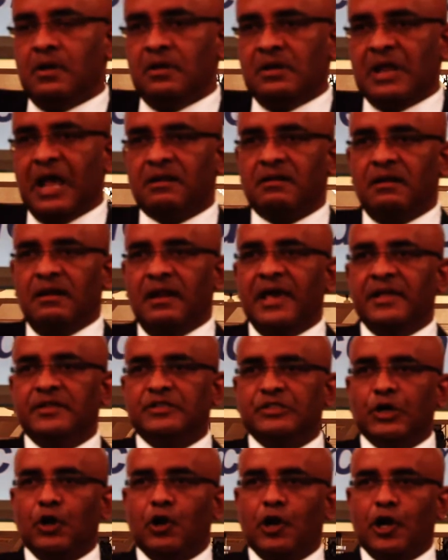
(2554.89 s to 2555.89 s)
that led
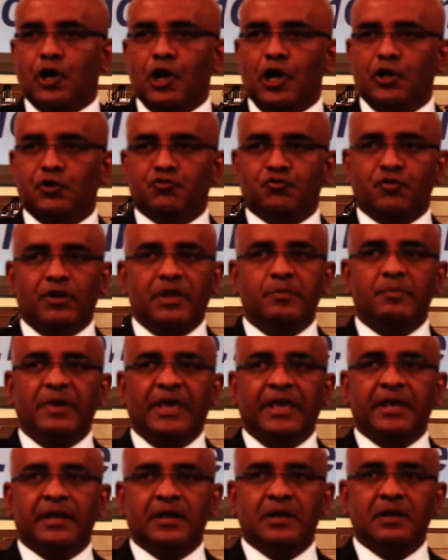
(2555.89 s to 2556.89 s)
to our country
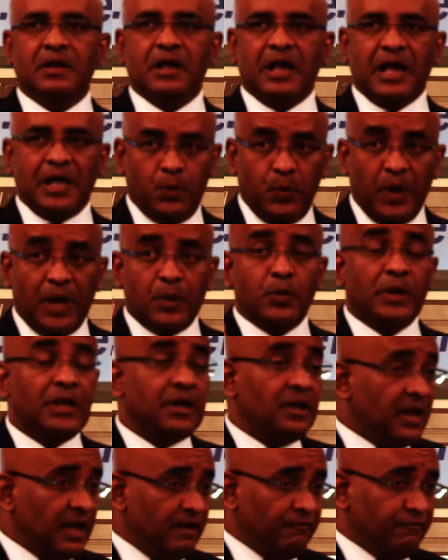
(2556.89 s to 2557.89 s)
being, and uh, when
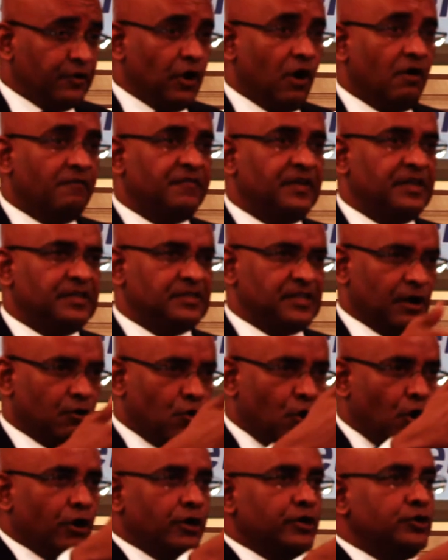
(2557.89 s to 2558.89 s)
we left office,
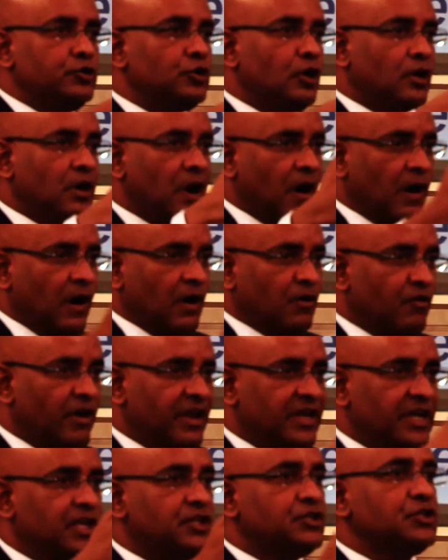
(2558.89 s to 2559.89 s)
according to Carl
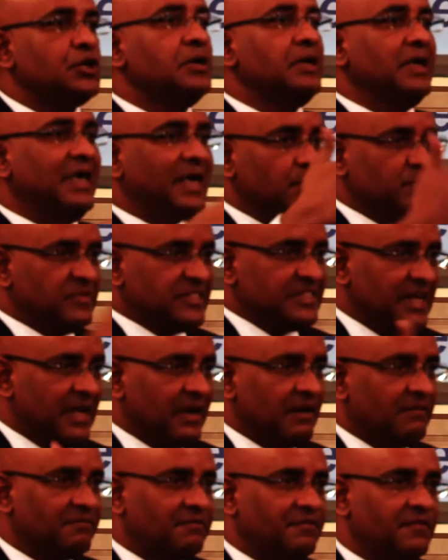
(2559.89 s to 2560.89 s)
Greenidge
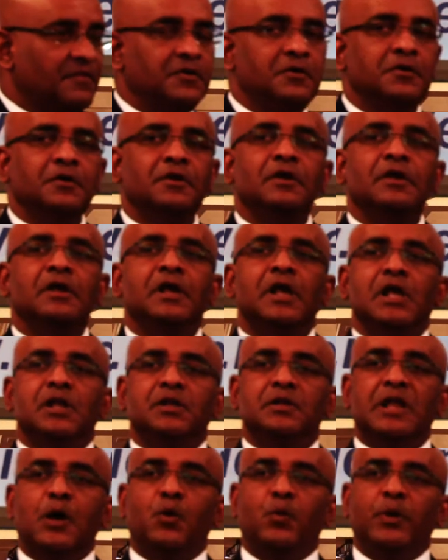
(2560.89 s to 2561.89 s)
himself,
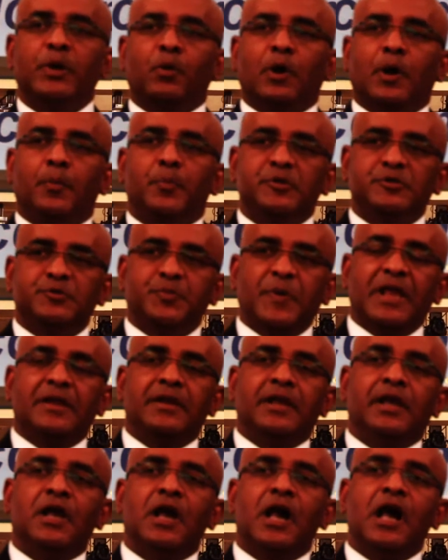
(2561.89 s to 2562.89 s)
that we were
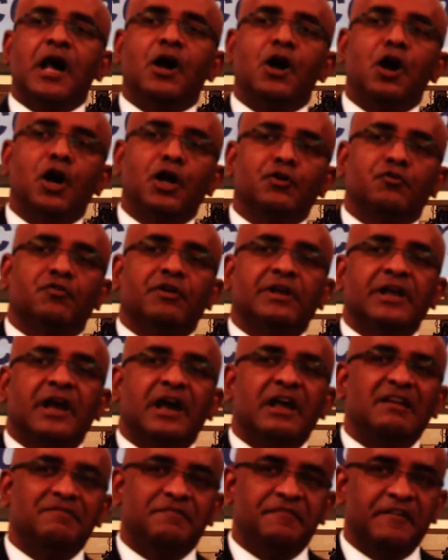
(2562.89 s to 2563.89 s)
spending
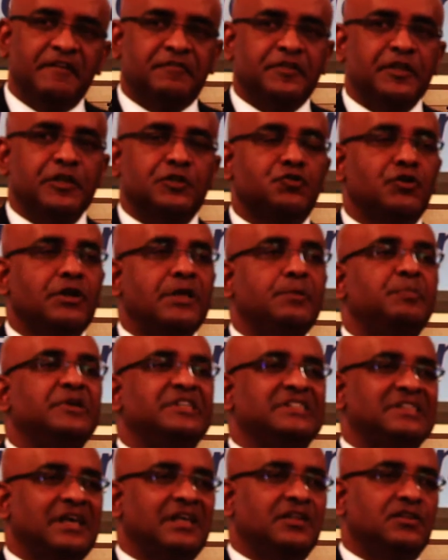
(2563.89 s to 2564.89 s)

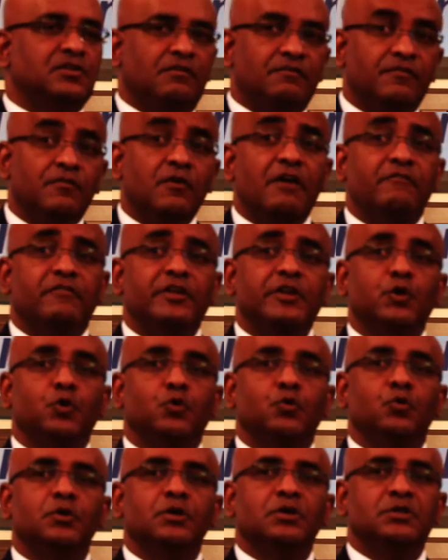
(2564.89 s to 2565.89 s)
153% of
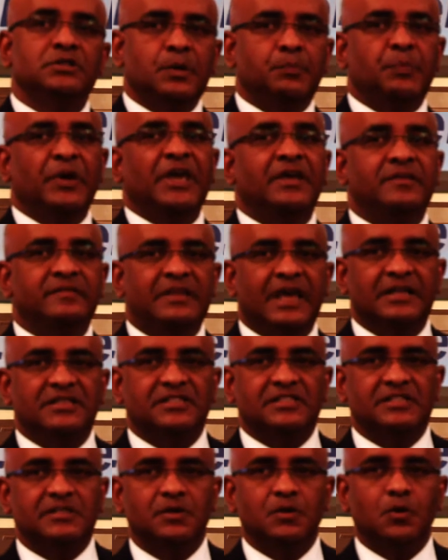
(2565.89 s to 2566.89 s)
revenue to pay
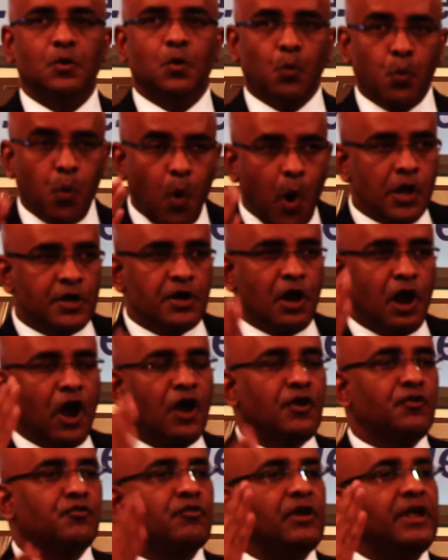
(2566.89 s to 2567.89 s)
debts.
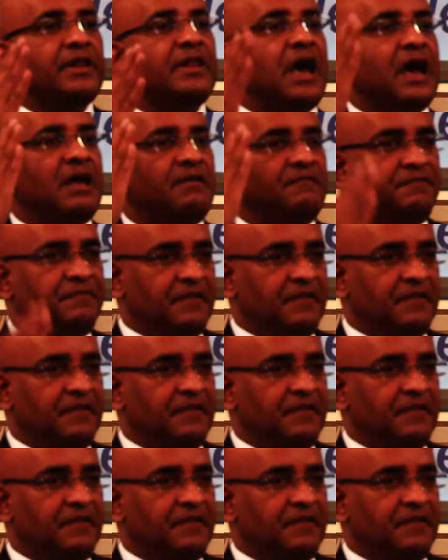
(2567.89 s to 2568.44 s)
153%